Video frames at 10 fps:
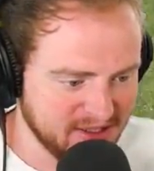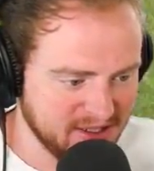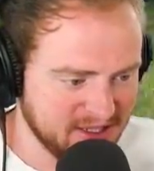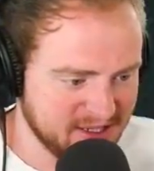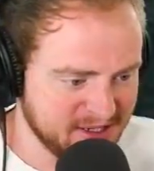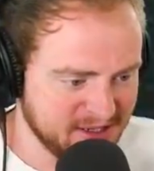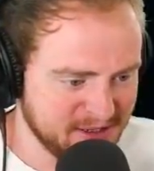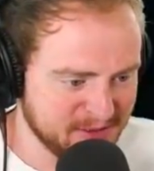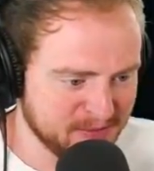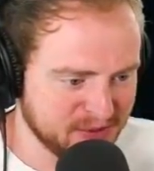
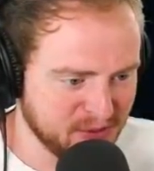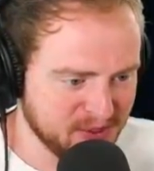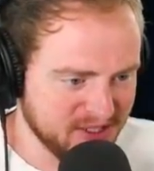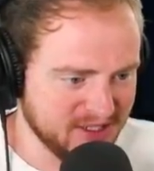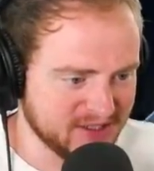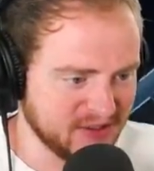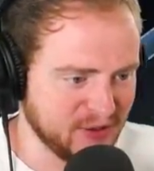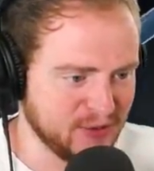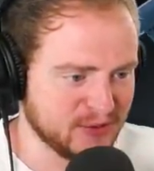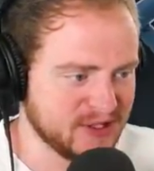So we need
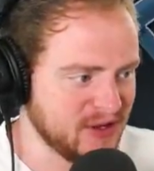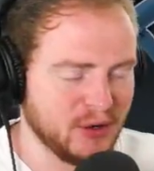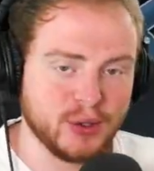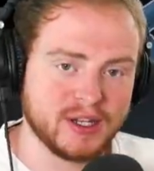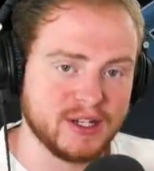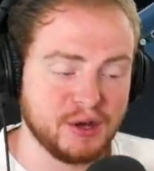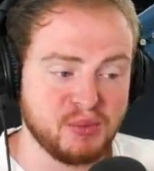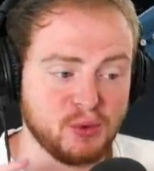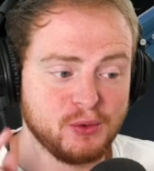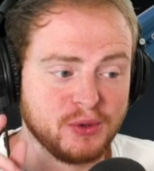to start hooking
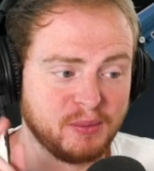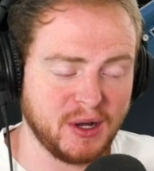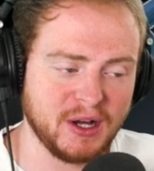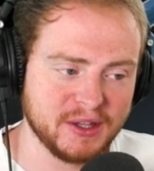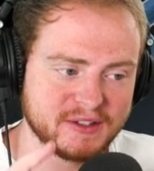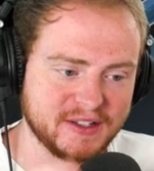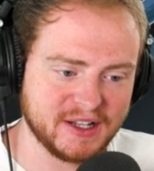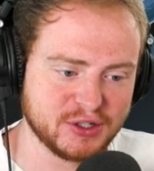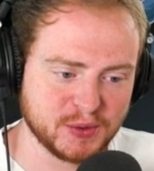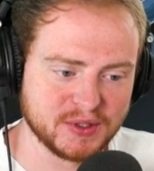up all the paths and
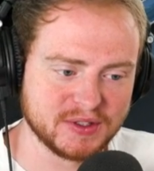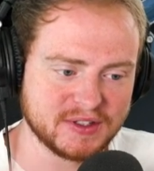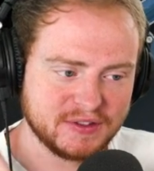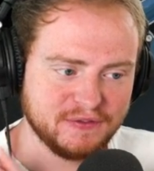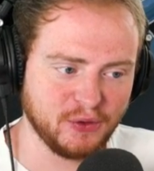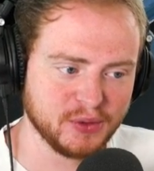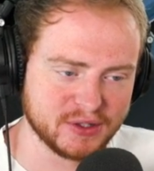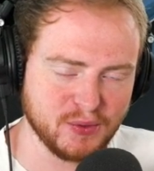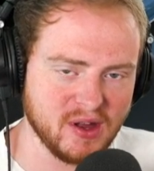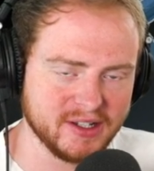entrance for
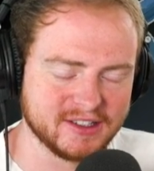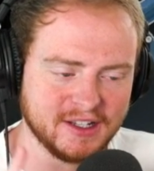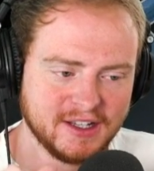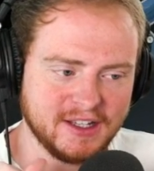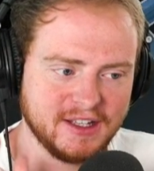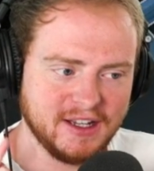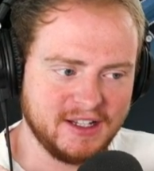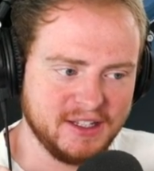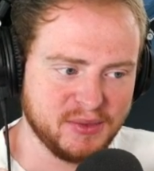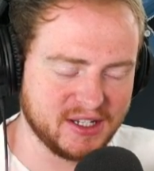this ride,
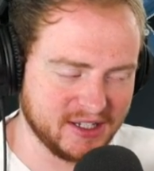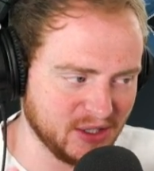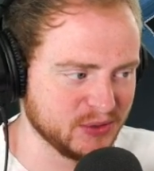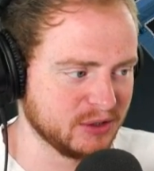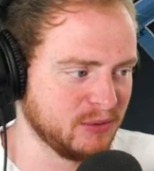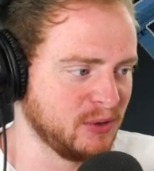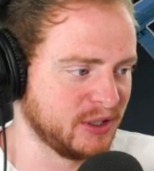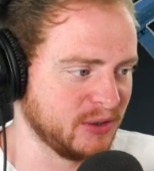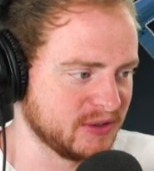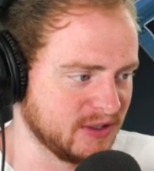and then we can get onto the roller
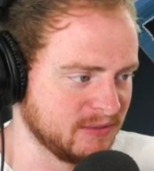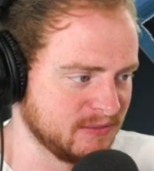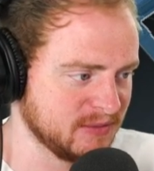coaster.